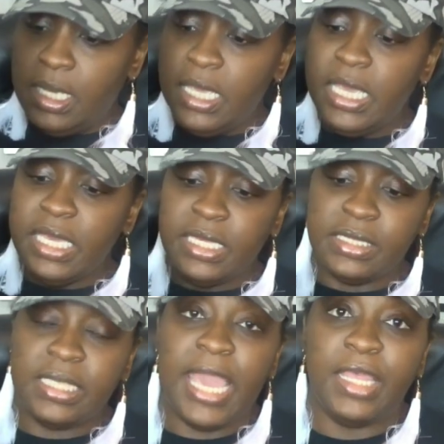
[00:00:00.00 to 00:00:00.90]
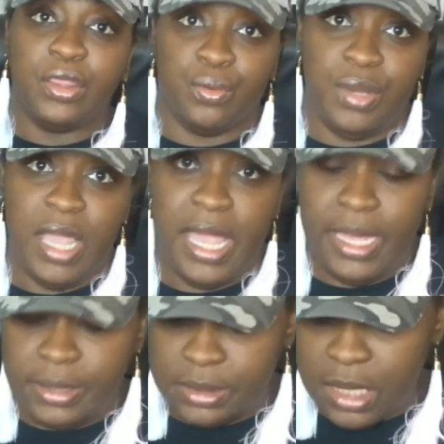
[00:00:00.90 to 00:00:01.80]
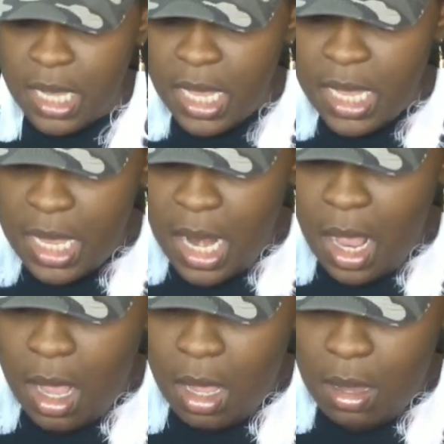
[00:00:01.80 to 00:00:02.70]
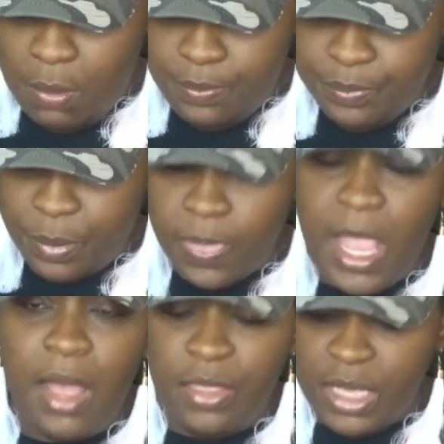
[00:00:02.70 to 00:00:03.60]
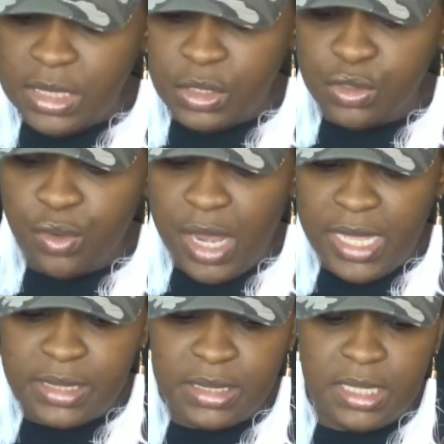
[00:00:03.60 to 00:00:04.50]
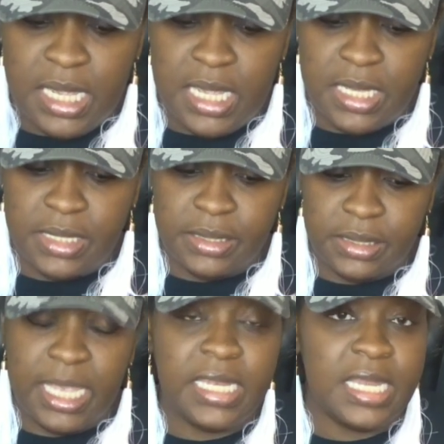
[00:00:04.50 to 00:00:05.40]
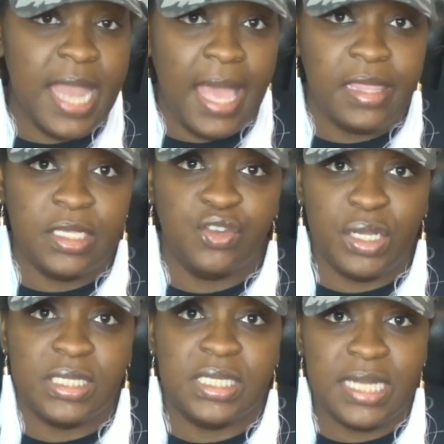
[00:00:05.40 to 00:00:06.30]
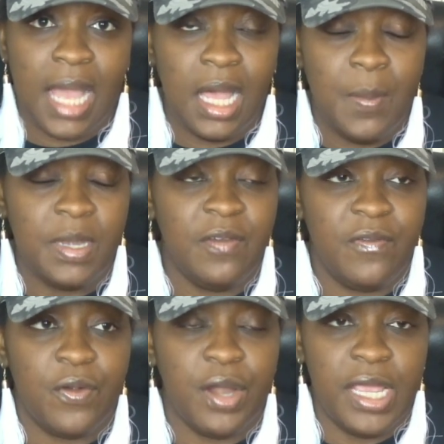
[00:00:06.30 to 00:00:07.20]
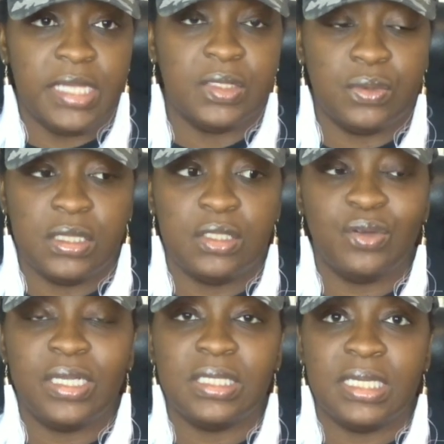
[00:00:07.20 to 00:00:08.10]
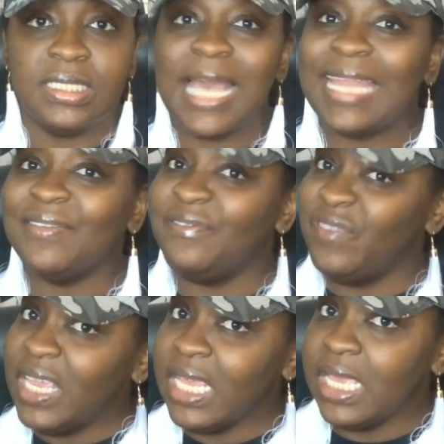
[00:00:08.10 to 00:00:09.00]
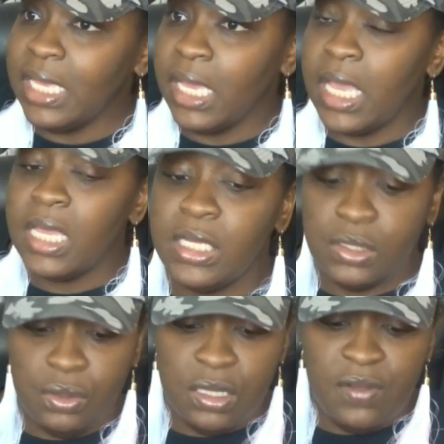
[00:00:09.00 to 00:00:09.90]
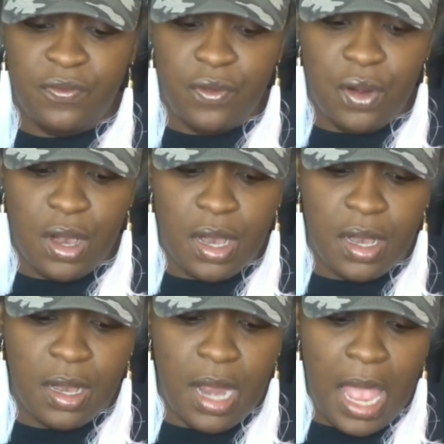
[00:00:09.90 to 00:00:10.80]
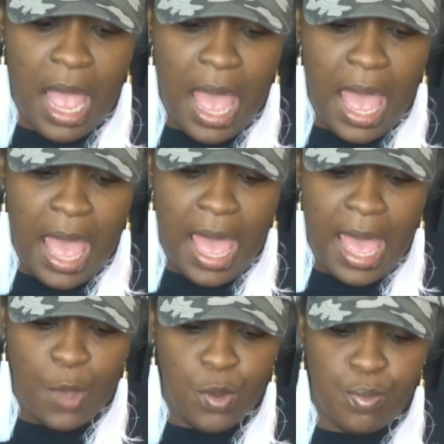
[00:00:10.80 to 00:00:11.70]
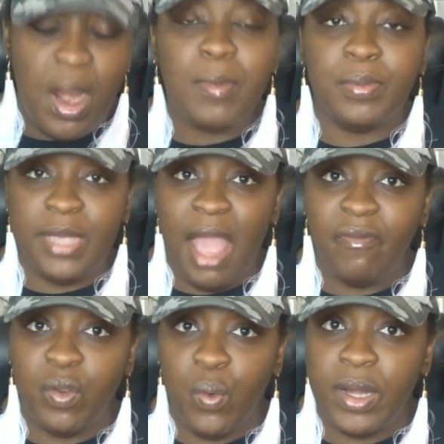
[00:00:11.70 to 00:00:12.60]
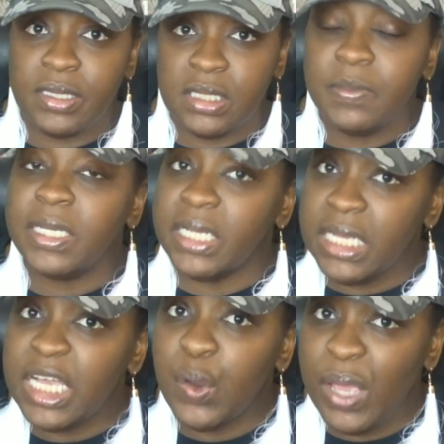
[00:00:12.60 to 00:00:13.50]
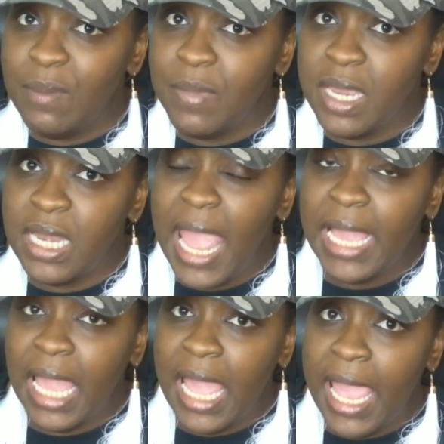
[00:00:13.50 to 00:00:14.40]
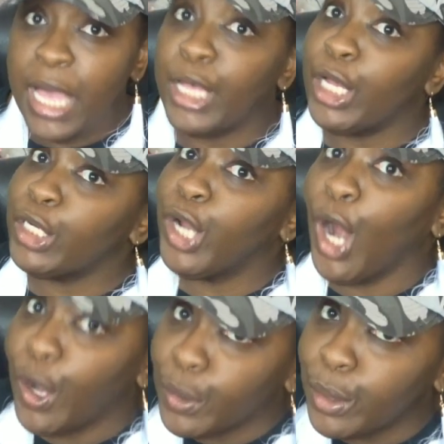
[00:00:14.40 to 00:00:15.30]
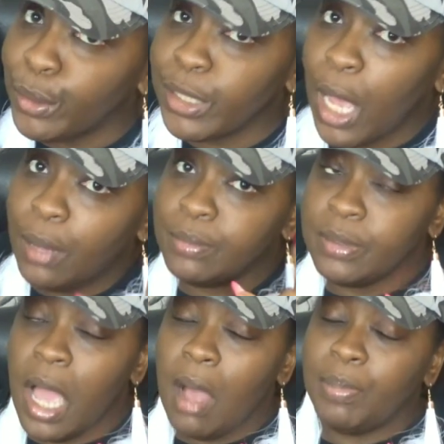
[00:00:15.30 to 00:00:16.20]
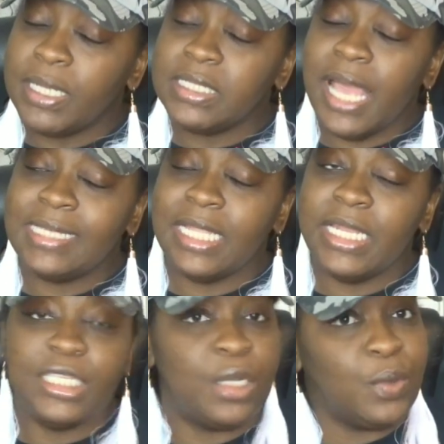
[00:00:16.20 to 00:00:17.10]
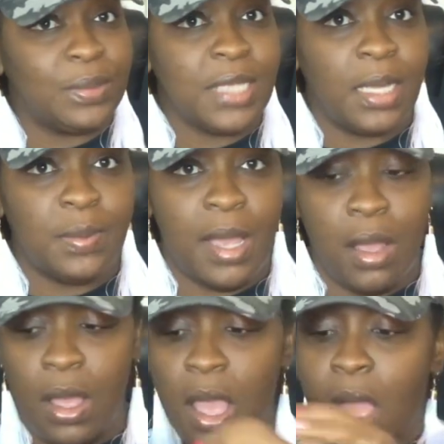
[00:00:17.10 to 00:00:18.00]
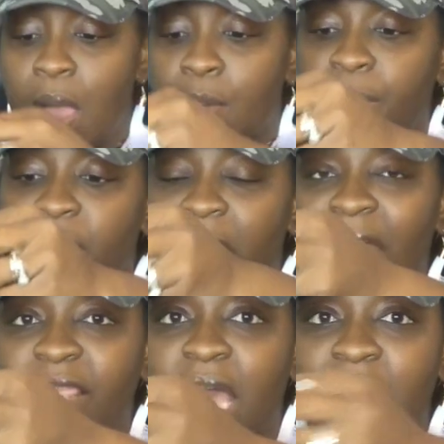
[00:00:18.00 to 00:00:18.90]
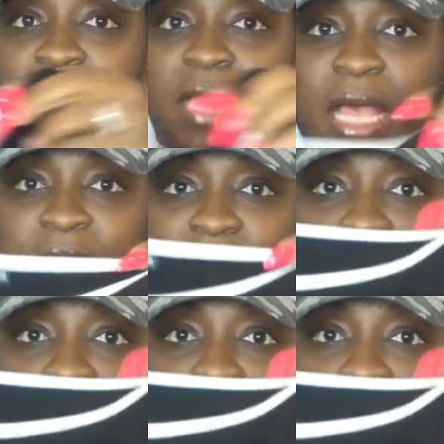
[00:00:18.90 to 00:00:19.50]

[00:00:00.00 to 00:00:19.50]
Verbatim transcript: is a 3X. Um, now this dress is, they did not, this dress did not come in a 4X. So this dress is kind of fitting. So therefore, I will probably have to wear some good equipment, AKA a good girdle. Y'all, y'all plus size ladies, y'all know what I'm talking about. But I thought this, I thought